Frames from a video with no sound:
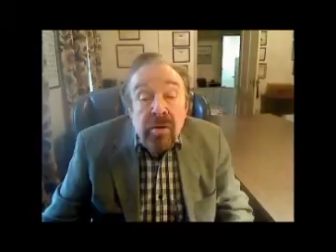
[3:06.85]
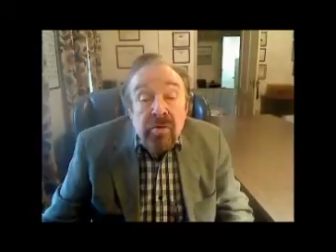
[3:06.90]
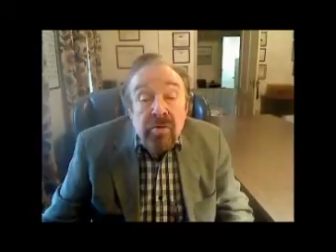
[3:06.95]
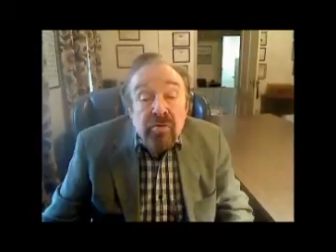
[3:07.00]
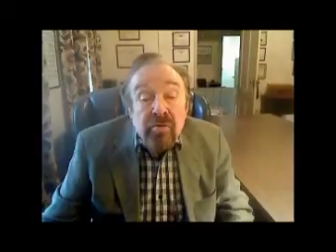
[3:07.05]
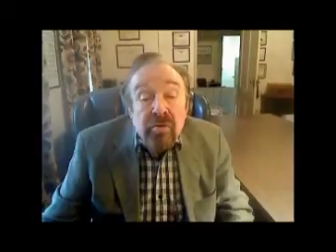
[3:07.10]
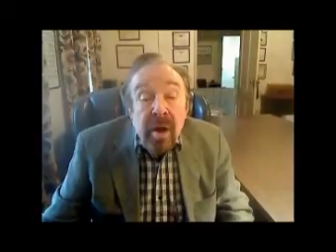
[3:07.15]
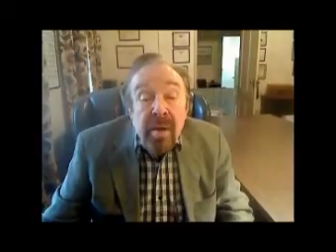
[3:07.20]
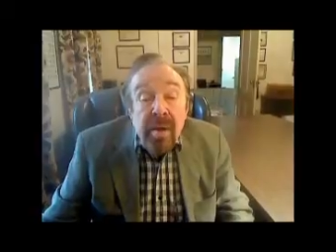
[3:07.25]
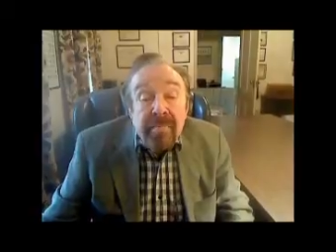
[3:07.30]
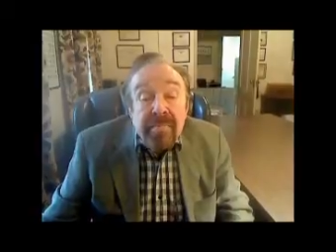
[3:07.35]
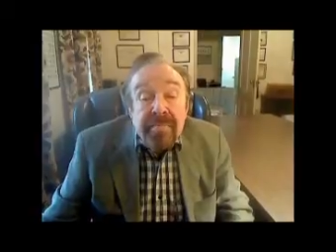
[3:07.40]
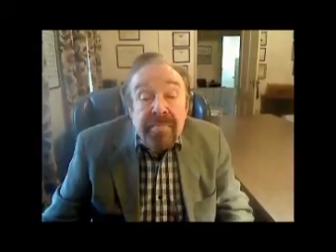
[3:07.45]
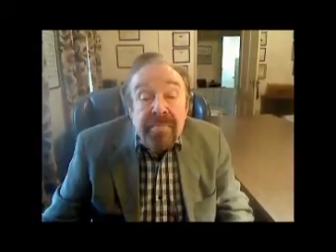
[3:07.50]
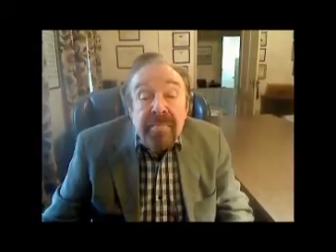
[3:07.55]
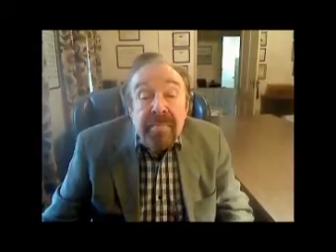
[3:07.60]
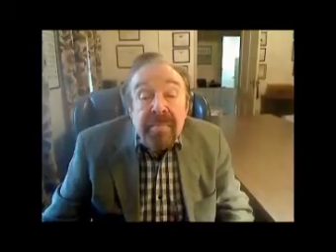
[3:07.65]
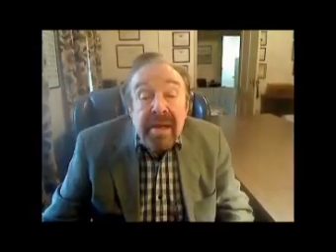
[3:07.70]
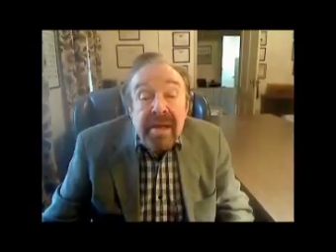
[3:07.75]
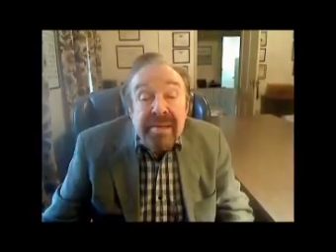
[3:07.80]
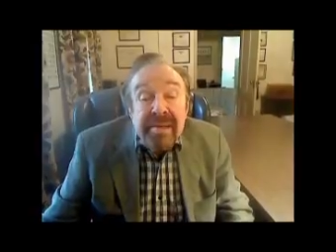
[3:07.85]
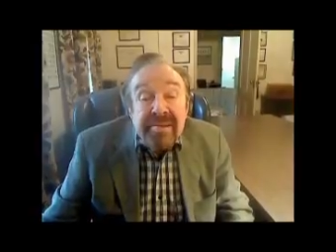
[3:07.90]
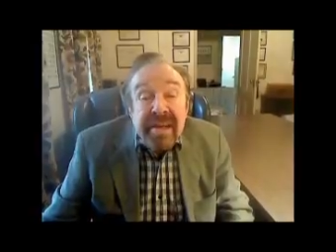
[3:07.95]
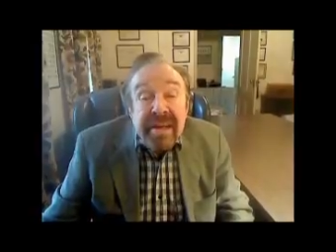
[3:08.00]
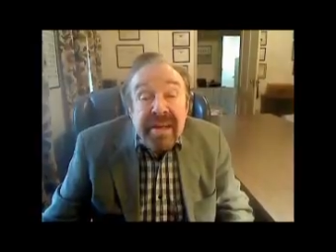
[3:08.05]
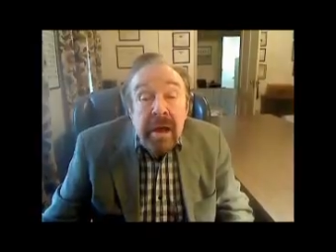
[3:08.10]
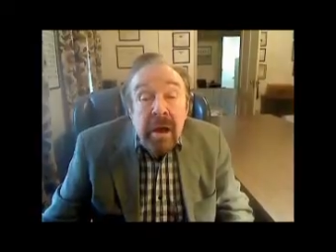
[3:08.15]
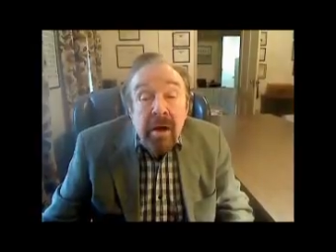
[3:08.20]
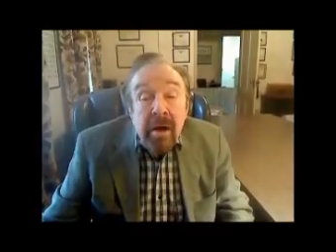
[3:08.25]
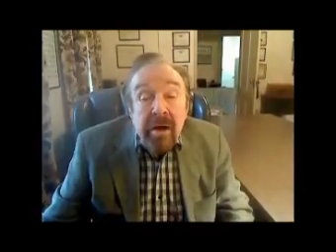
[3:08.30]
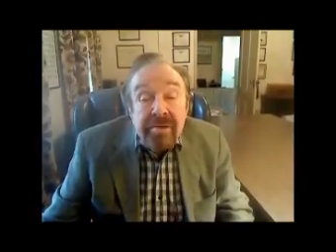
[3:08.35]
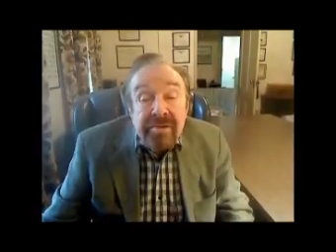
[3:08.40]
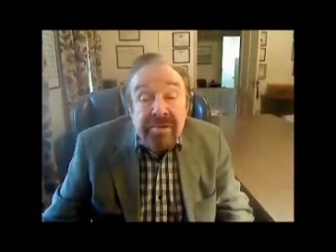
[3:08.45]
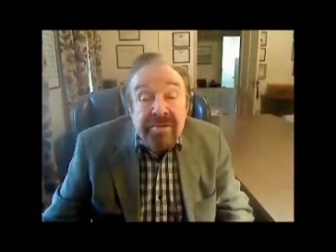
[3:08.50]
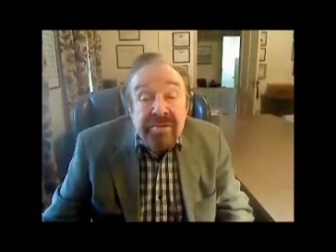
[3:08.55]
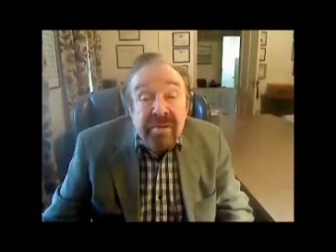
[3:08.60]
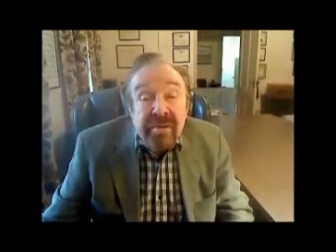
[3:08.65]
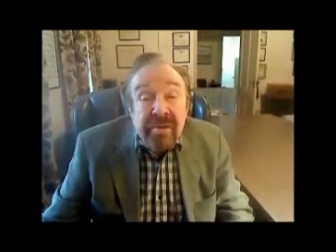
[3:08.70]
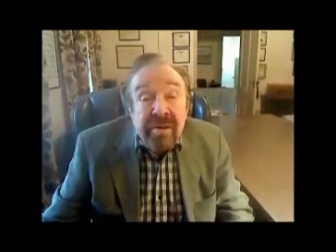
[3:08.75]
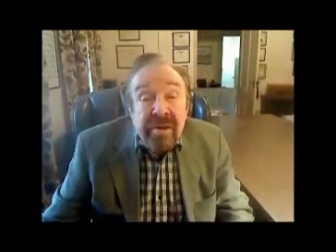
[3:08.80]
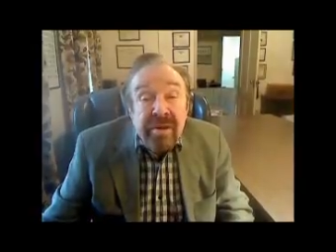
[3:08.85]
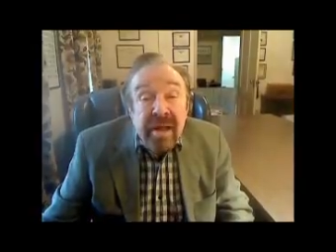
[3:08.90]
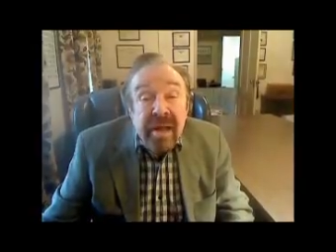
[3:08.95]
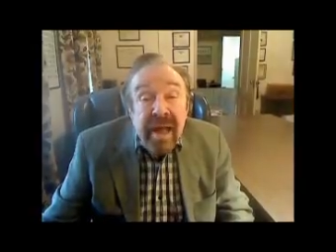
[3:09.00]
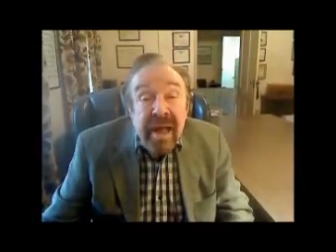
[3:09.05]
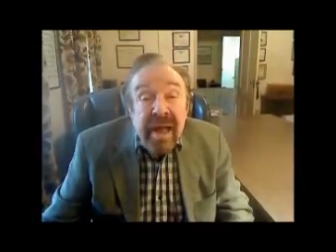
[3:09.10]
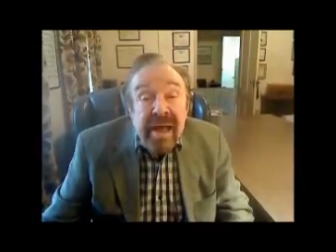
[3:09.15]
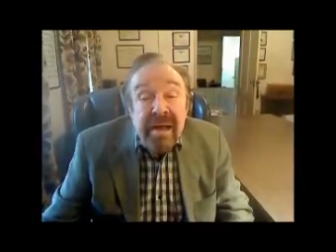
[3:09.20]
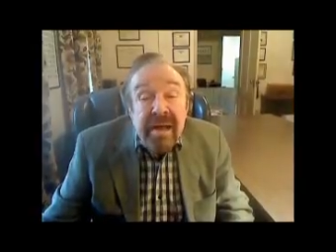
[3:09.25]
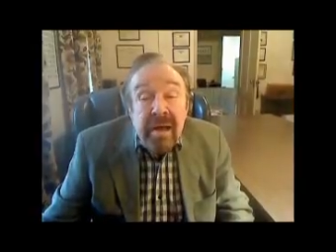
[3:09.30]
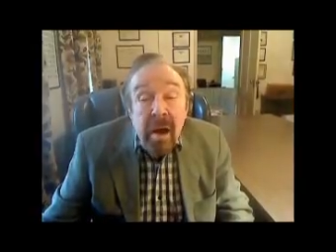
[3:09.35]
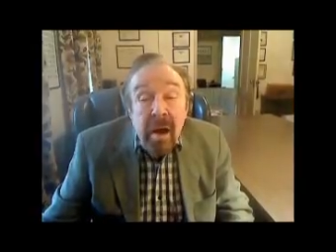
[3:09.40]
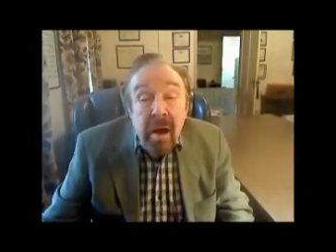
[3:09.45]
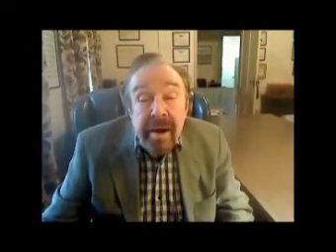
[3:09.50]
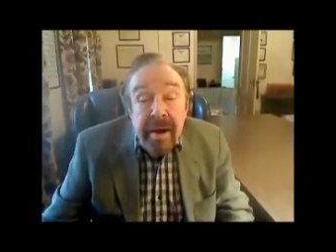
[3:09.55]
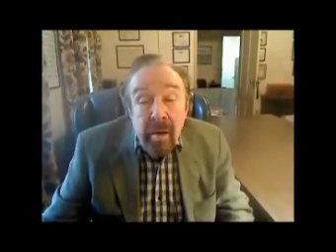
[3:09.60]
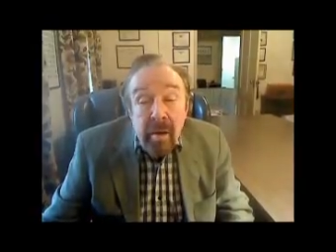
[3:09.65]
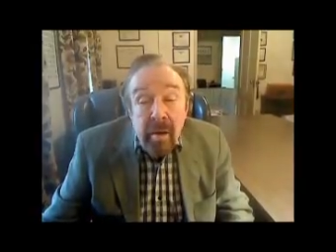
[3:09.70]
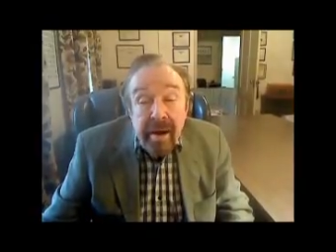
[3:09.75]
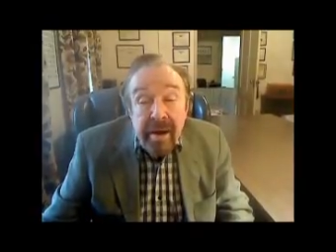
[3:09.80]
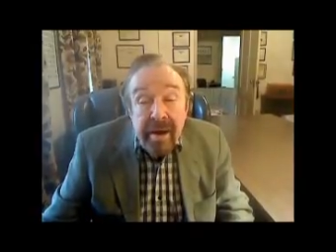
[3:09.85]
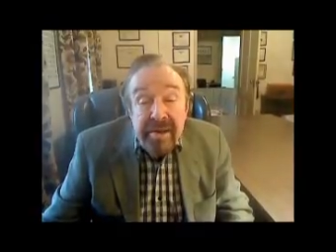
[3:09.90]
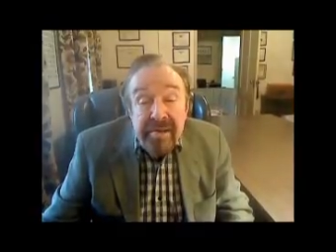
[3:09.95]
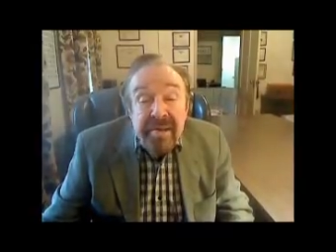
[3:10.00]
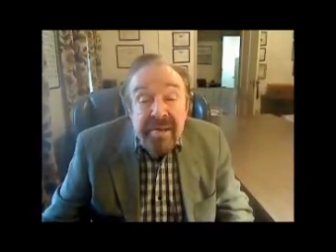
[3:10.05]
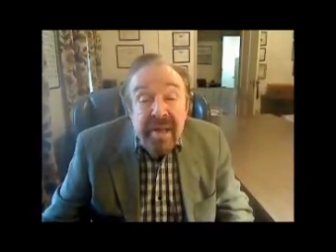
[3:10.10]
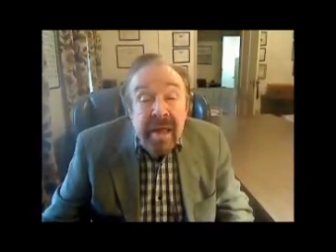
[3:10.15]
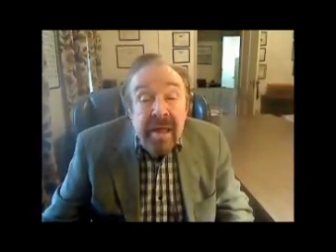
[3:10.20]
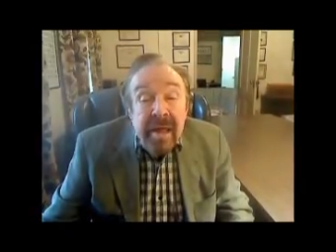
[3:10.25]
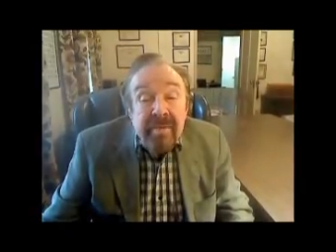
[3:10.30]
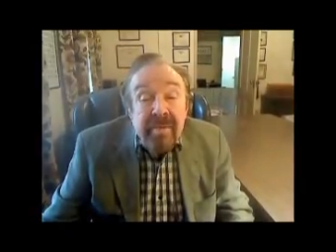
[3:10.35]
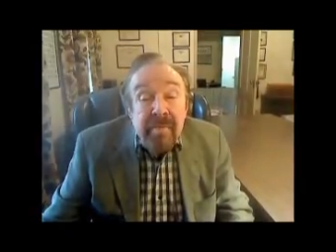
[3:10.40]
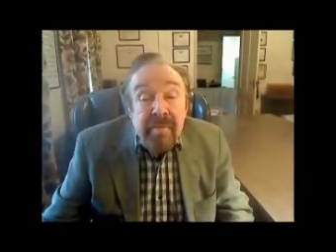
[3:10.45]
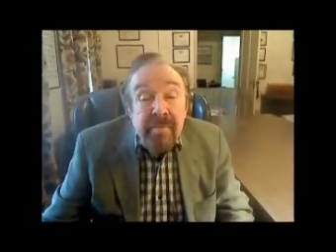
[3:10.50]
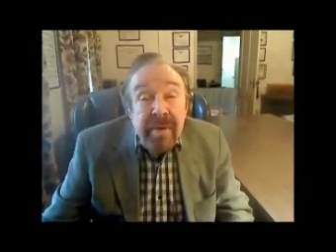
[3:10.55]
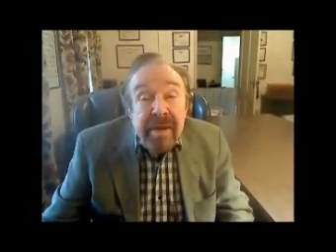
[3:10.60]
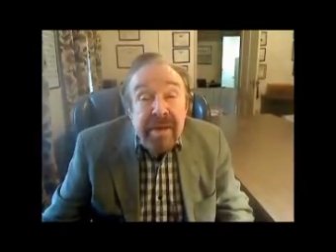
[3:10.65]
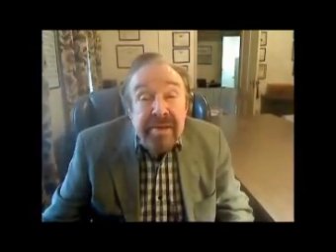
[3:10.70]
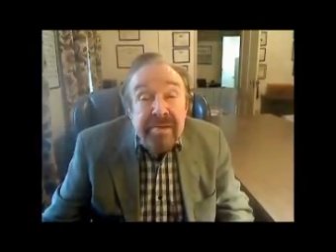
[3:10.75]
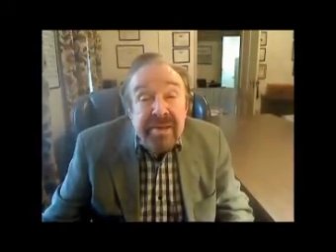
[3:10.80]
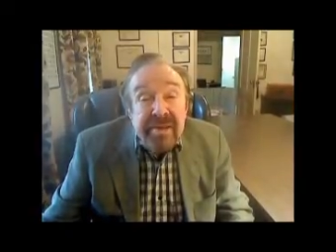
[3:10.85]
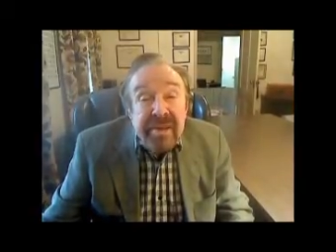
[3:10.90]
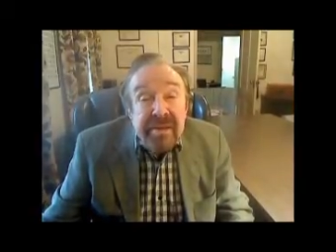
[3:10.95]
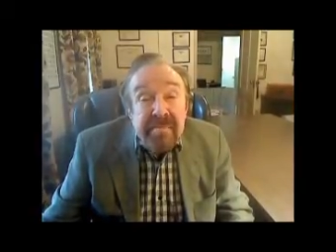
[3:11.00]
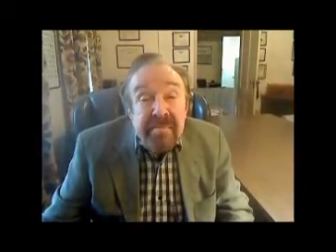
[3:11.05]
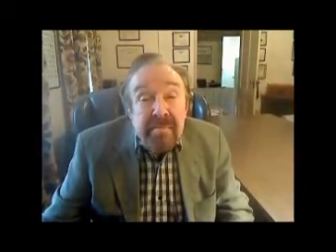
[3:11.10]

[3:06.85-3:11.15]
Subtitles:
Trump is a huckster, a con artist, the P.T.